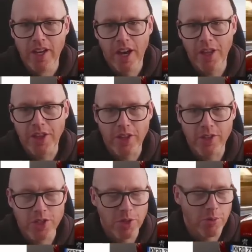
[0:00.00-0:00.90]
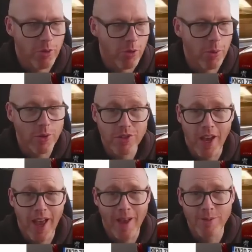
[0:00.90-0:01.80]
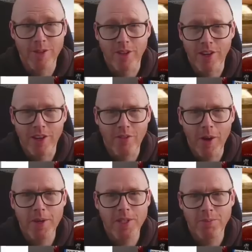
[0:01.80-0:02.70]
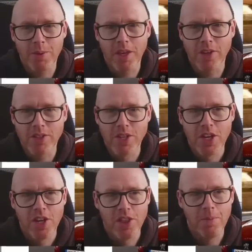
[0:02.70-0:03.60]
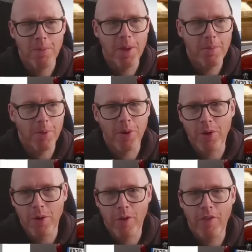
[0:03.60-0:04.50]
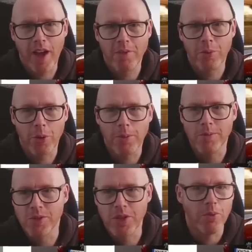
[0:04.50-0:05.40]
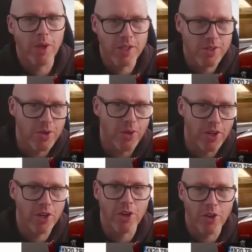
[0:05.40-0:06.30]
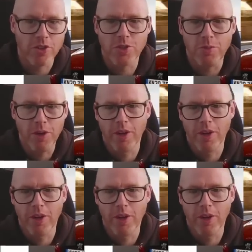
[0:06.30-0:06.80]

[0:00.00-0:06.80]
I think consumer reports are absolutely rubbish because the people who have had problems are the ones who are going to contribute